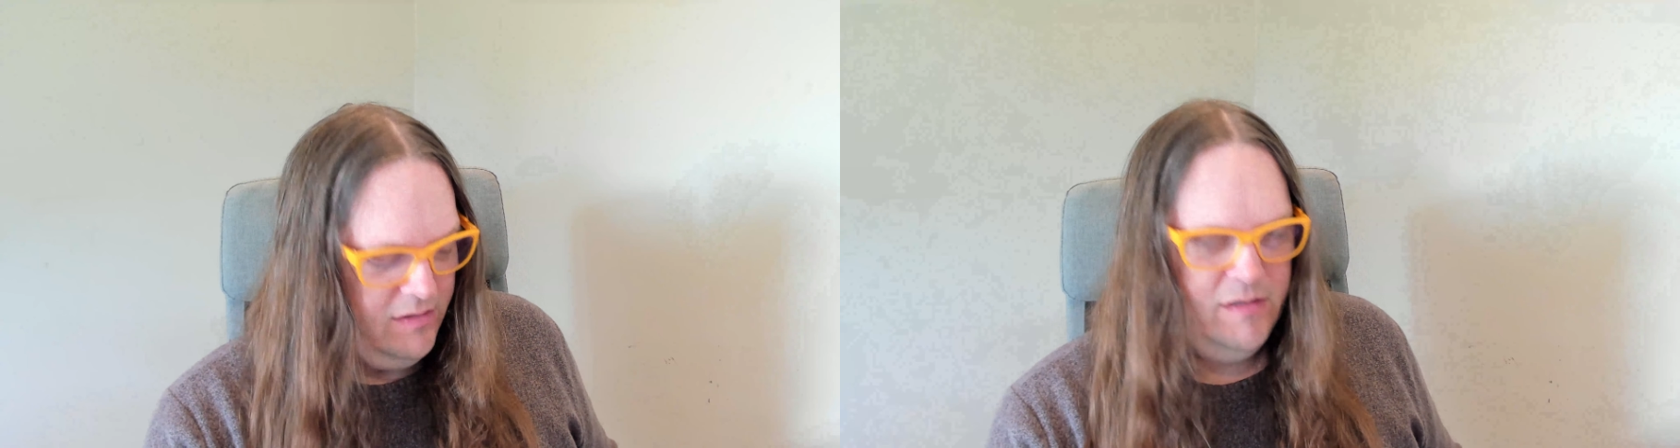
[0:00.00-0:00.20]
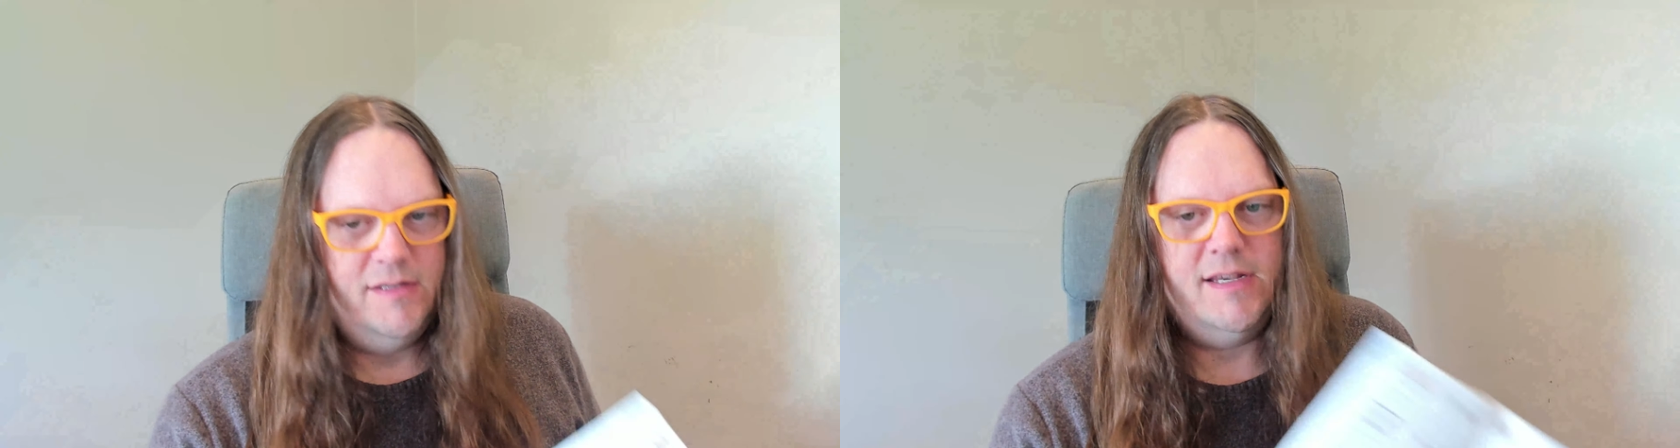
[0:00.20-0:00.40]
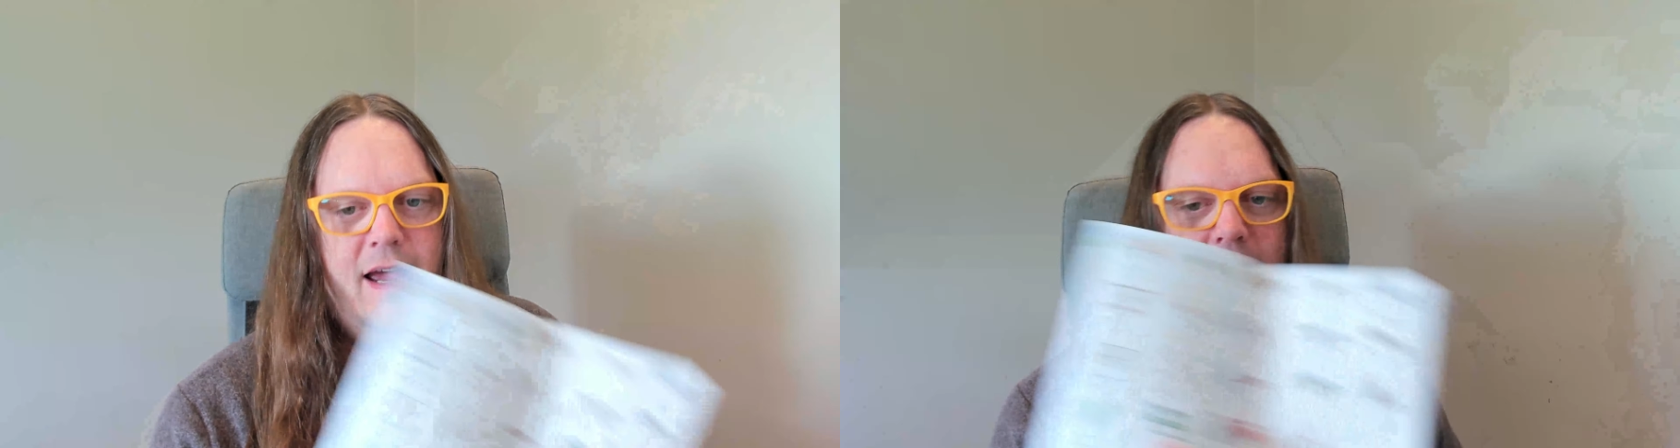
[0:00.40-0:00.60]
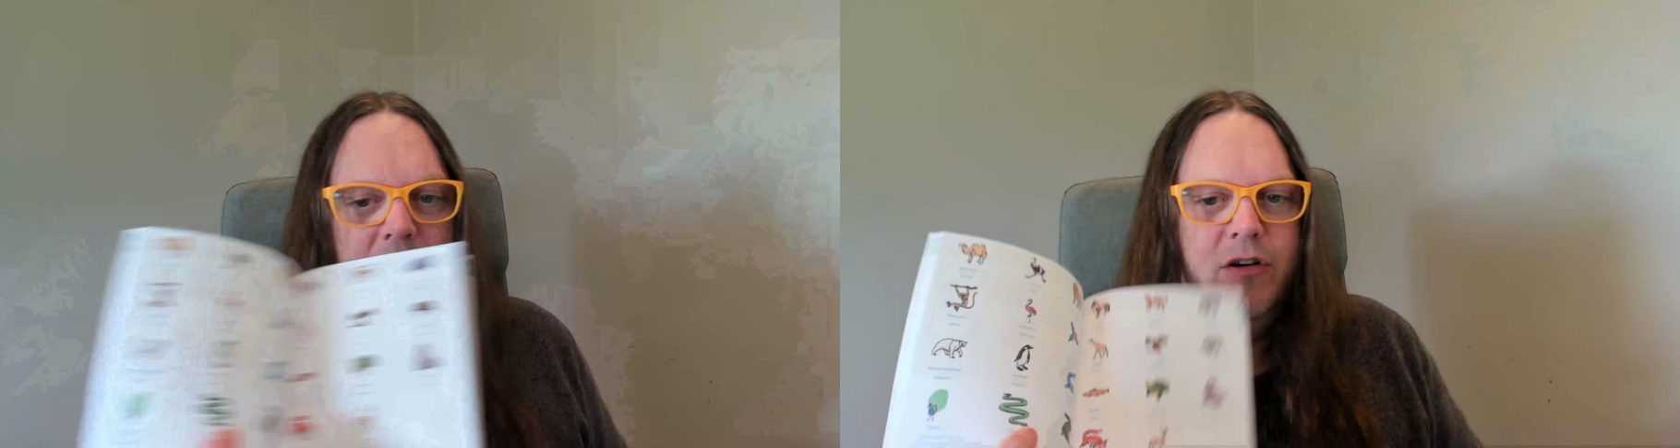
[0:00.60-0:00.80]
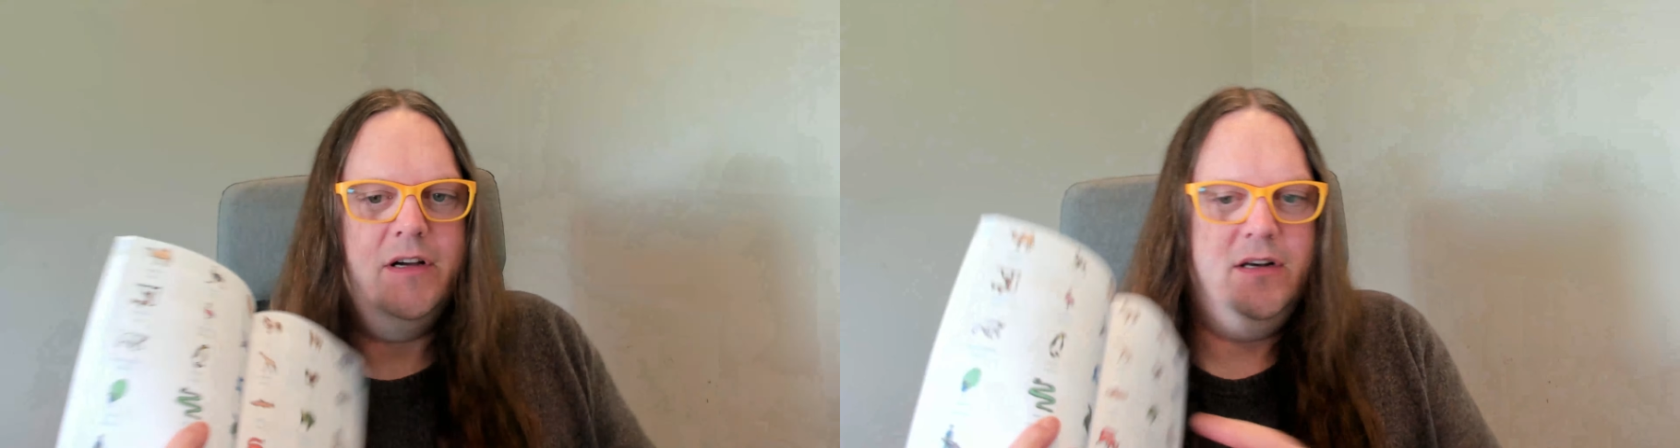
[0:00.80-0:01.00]
say I
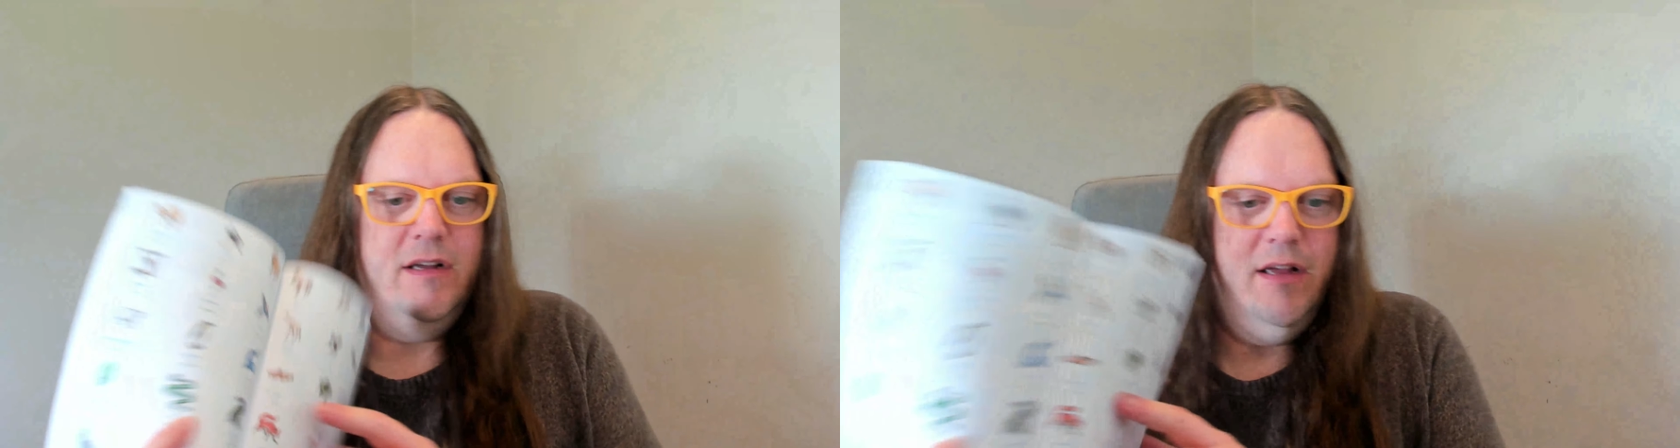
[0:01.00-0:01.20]
look at